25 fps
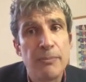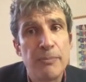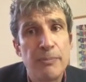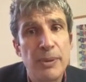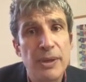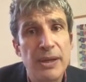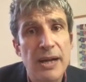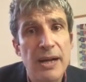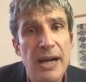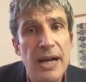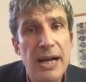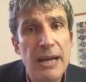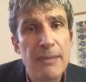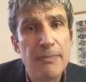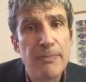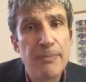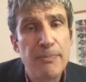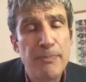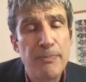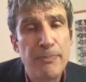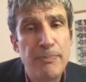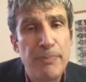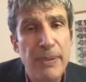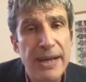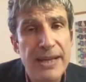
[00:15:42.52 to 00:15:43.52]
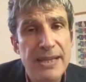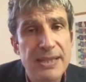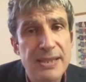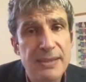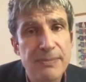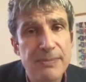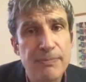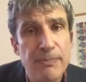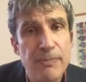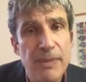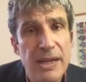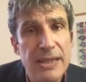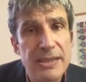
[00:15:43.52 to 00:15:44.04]
But I
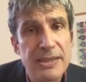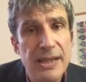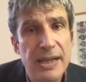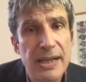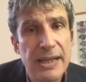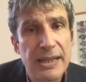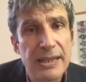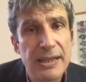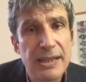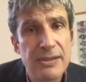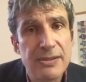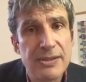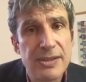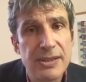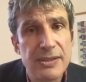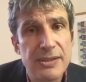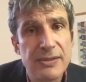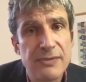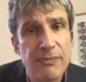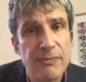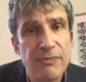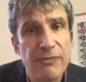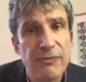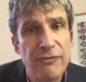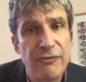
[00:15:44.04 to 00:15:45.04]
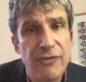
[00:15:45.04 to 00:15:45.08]
base my diagnosis